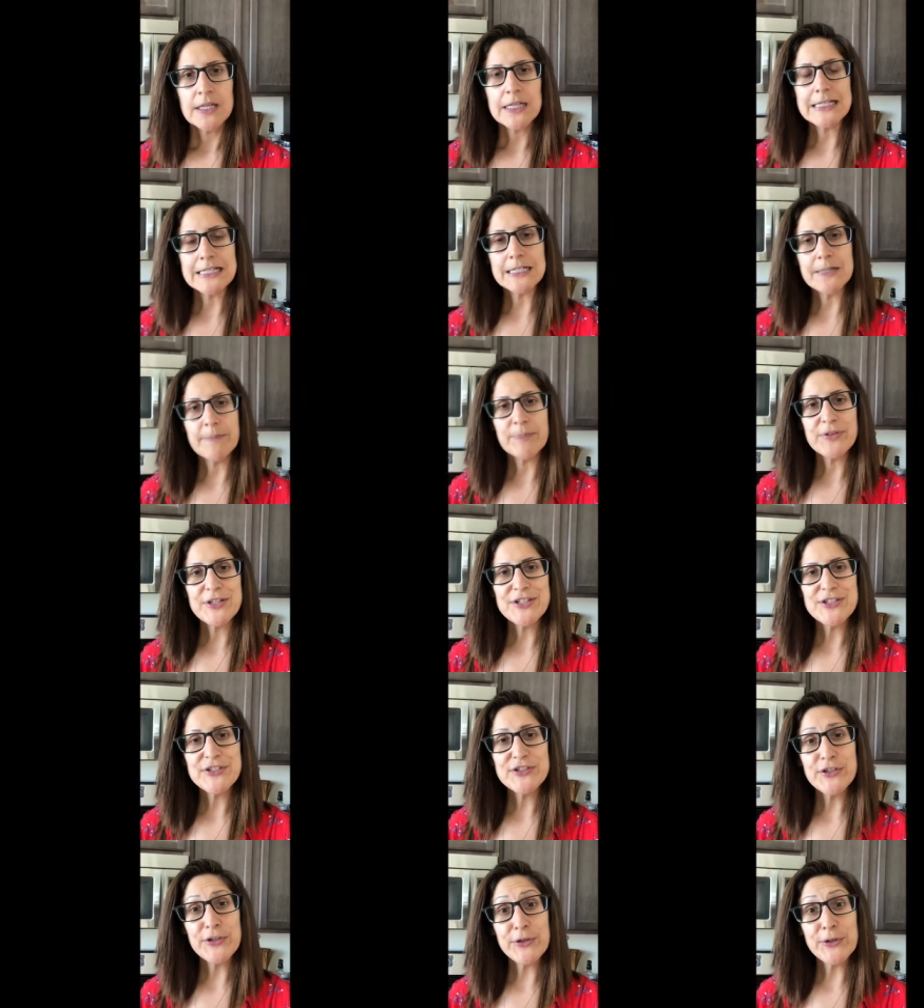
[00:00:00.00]
Um,
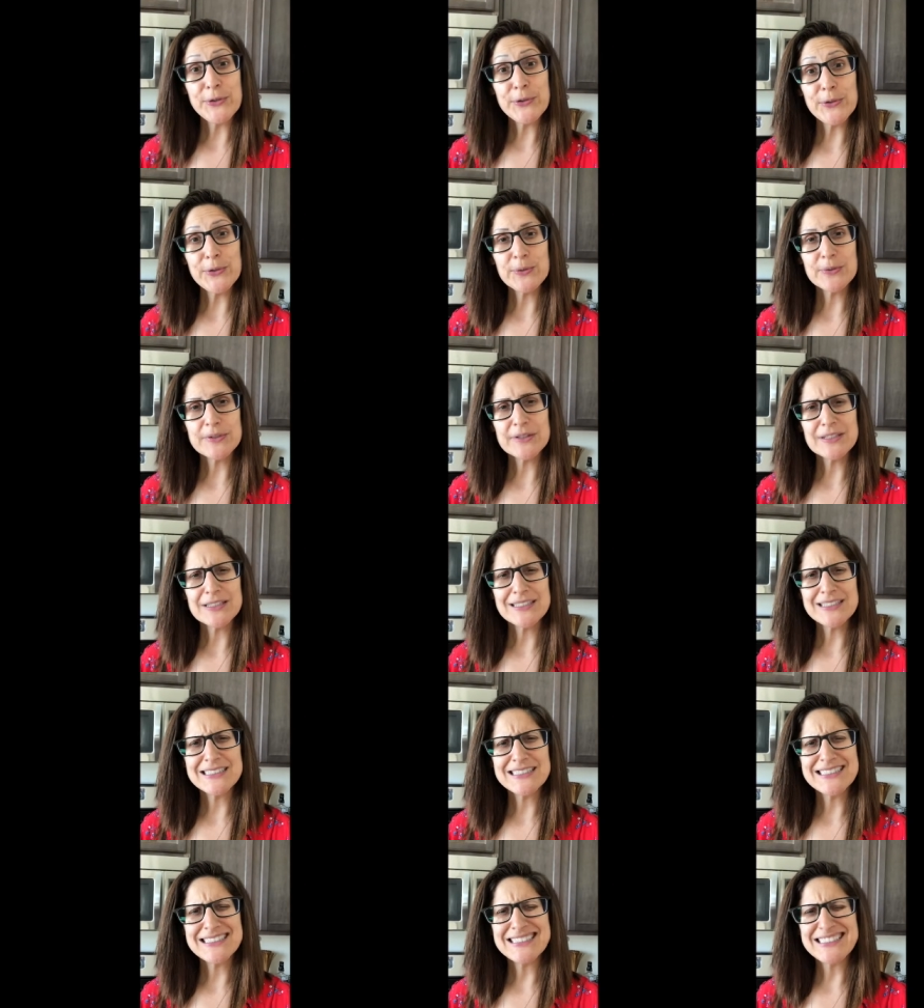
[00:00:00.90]
so
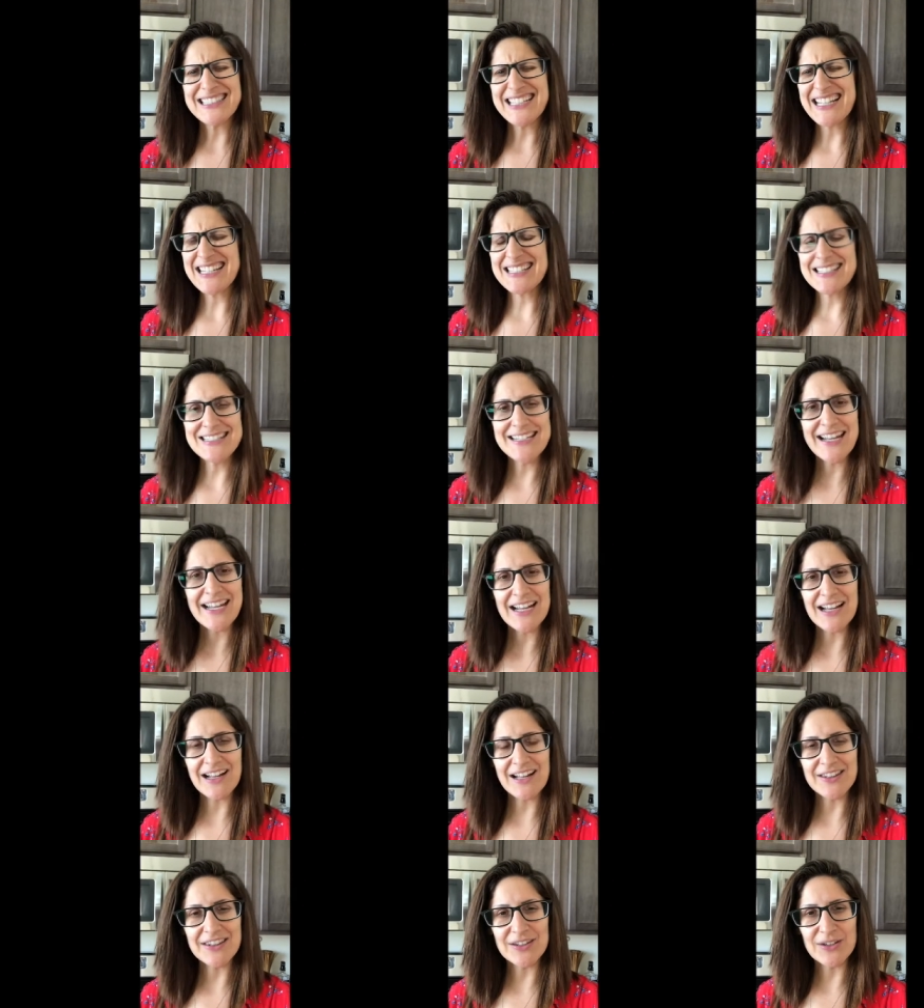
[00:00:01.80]

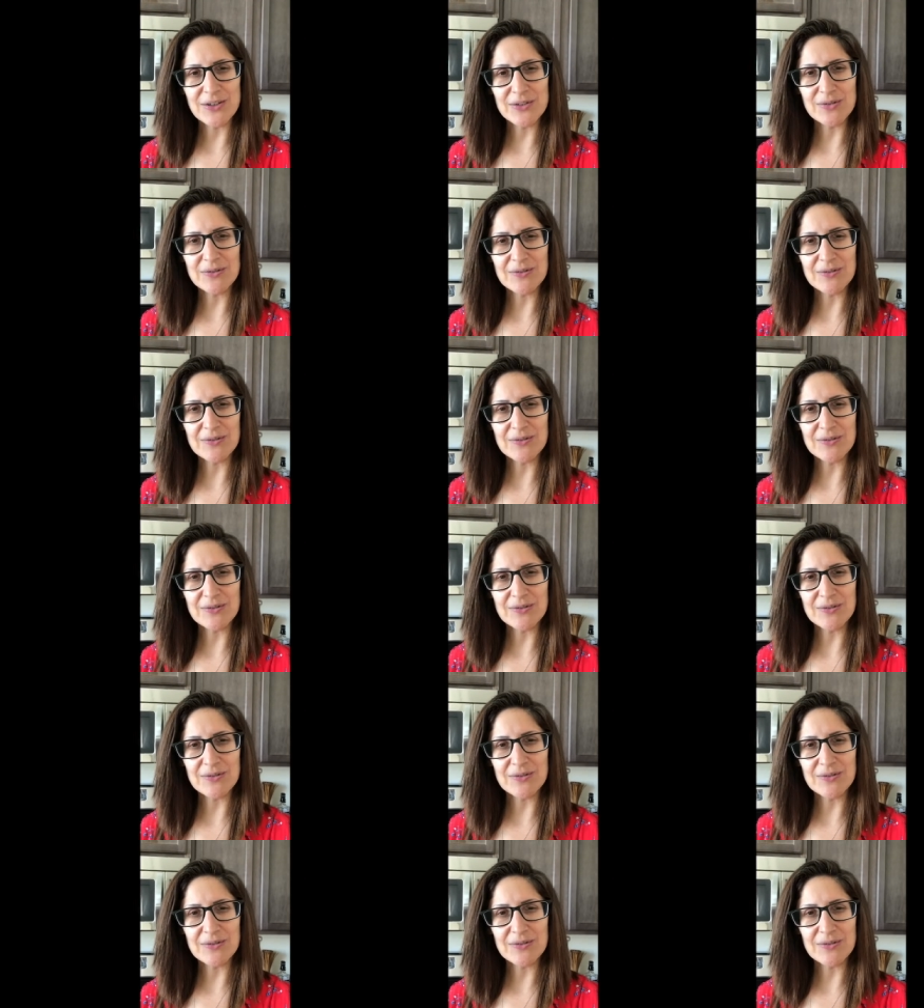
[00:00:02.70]
ixnay on the